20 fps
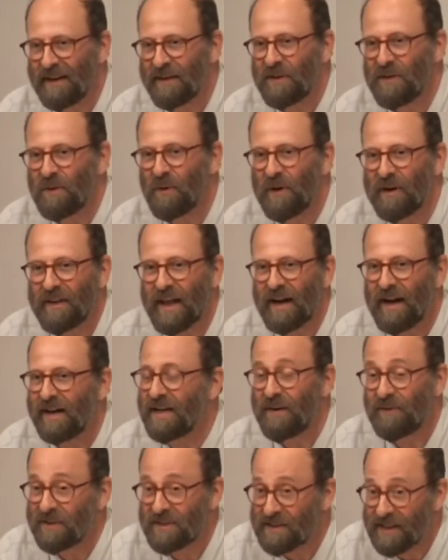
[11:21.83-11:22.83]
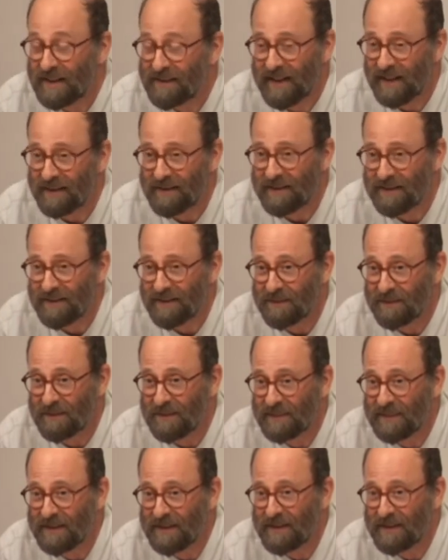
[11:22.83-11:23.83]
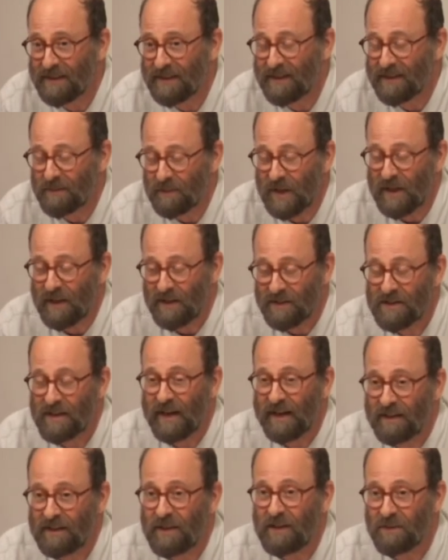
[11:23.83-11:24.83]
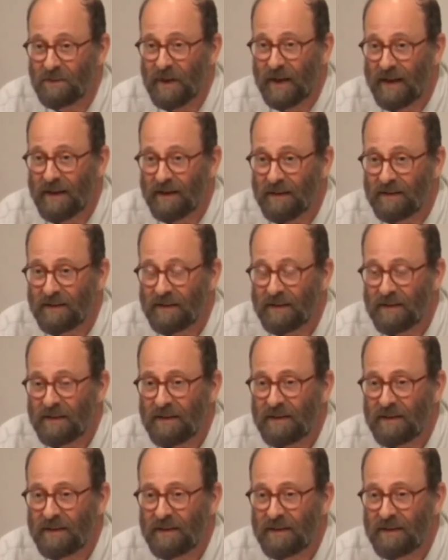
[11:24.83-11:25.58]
I thought of that. I never said that to him. But I'll say it to you now.